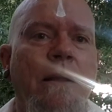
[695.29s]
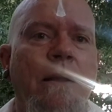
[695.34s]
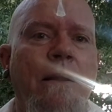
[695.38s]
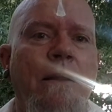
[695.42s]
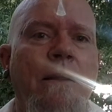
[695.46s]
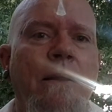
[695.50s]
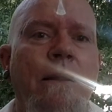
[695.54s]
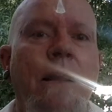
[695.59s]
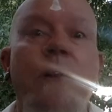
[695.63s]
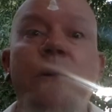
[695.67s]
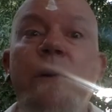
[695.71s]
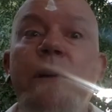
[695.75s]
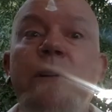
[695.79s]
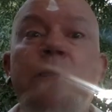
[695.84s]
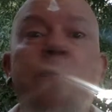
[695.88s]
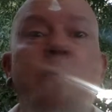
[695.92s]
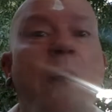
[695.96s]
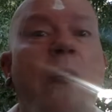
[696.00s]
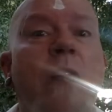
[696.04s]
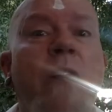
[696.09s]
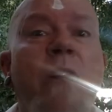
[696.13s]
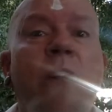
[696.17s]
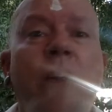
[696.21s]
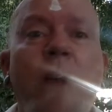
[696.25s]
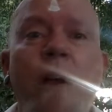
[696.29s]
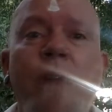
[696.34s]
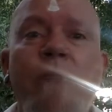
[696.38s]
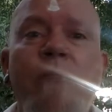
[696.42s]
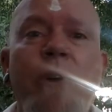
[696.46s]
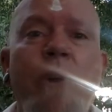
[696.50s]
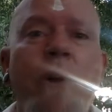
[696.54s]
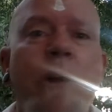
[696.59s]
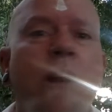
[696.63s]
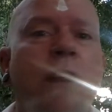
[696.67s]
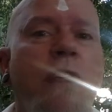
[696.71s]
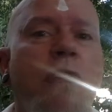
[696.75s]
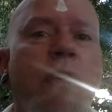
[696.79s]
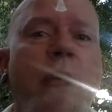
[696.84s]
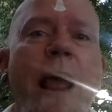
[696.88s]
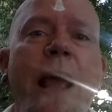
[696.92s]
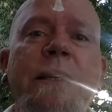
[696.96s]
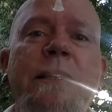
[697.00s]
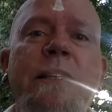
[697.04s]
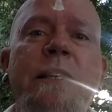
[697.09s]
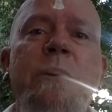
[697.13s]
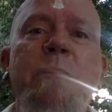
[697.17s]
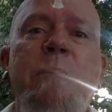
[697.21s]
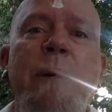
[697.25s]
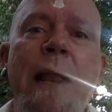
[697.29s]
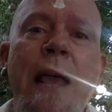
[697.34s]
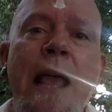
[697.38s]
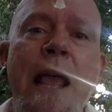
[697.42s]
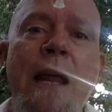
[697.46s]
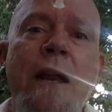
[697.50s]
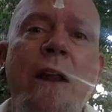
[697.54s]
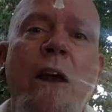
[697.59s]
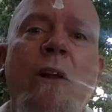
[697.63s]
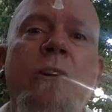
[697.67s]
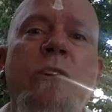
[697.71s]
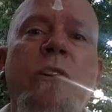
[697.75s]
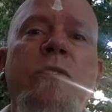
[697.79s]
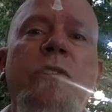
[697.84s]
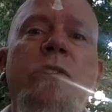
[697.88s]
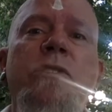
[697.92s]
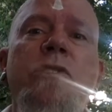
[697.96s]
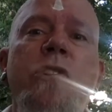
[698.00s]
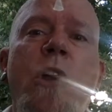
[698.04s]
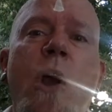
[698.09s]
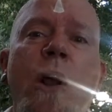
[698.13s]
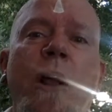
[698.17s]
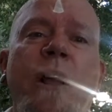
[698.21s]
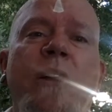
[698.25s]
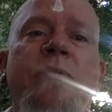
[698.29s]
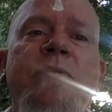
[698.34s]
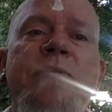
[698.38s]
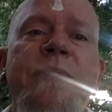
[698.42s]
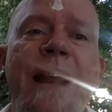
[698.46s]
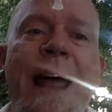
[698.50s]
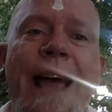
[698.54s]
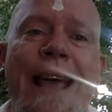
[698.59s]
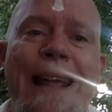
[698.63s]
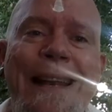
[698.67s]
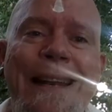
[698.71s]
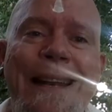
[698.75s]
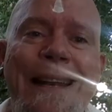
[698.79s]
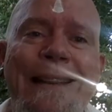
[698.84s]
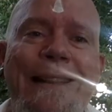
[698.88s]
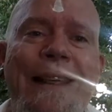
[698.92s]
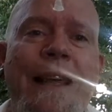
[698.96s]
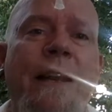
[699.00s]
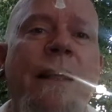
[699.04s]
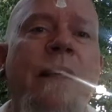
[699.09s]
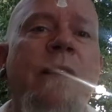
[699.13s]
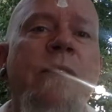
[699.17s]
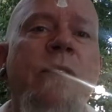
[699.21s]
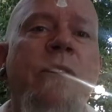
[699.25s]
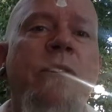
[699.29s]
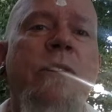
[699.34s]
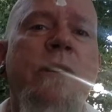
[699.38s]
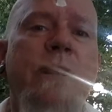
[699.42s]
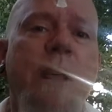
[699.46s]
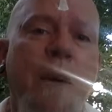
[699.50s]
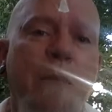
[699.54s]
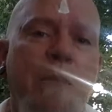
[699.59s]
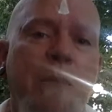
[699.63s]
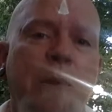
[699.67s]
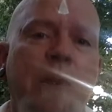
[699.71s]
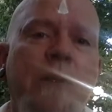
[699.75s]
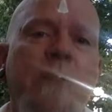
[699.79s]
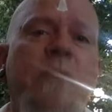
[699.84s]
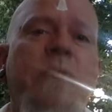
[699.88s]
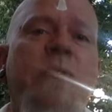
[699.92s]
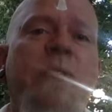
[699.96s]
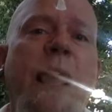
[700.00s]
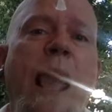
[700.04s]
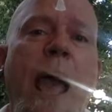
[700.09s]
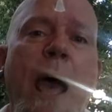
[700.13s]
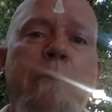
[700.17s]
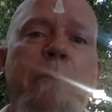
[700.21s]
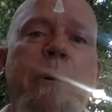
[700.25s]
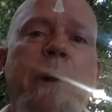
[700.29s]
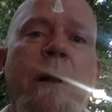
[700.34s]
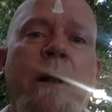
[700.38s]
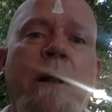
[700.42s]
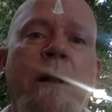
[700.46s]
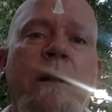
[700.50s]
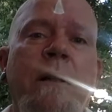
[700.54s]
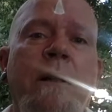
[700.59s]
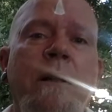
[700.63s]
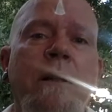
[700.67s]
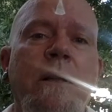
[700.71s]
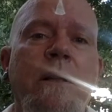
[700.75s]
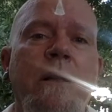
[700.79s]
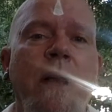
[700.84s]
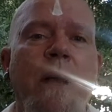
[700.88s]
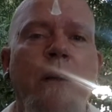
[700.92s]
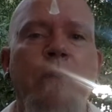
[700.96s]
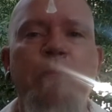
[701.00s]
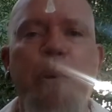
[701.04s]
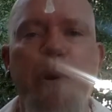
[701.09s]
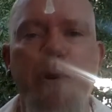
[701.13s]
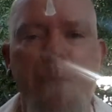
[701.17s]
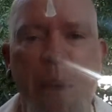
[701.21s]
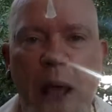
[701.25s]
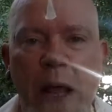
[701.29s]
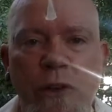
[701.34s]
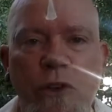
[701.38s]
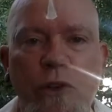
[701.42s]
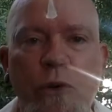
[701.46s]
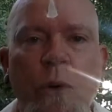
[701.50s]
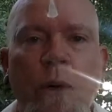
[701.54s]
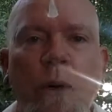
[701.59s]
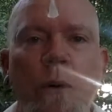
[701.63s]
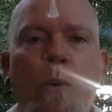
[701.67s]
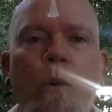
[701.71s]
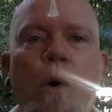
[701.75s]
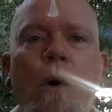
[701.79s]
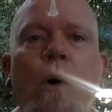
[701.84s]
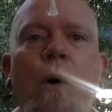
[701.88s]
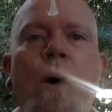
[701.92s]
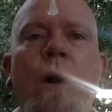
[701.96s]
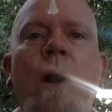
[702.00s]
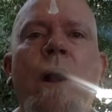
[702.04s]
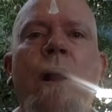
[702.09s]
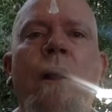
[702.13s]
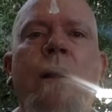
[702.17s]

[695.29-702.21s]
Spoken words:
There is better cover on a grassy plain under the dark of night than in their temples of capital and perpetual war.